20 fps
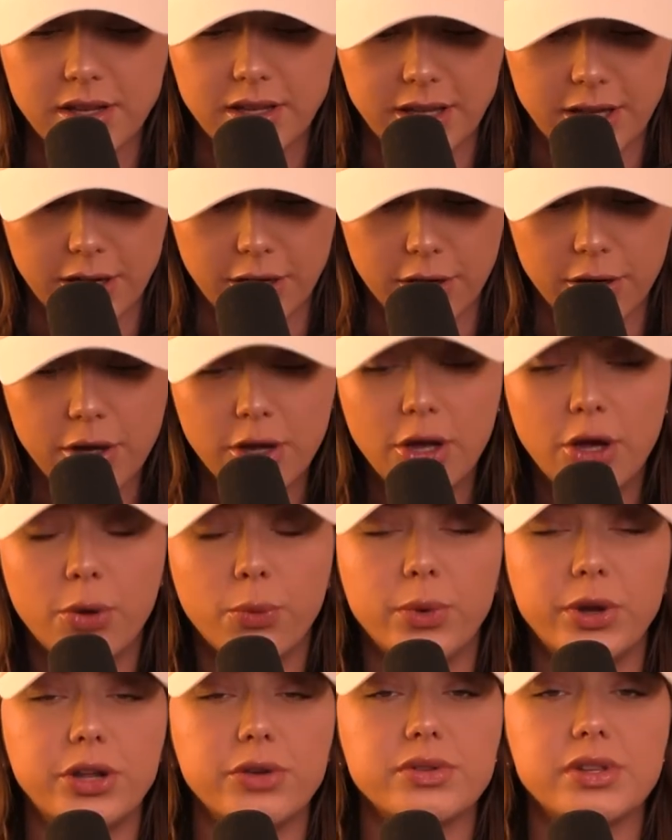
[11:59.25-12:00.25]
a year
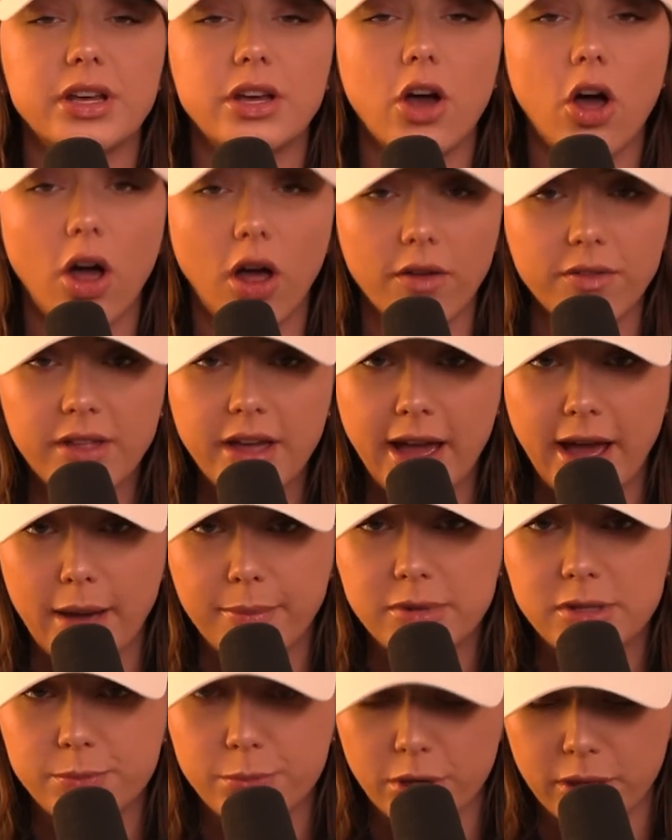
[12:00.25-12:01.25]
when using all the app's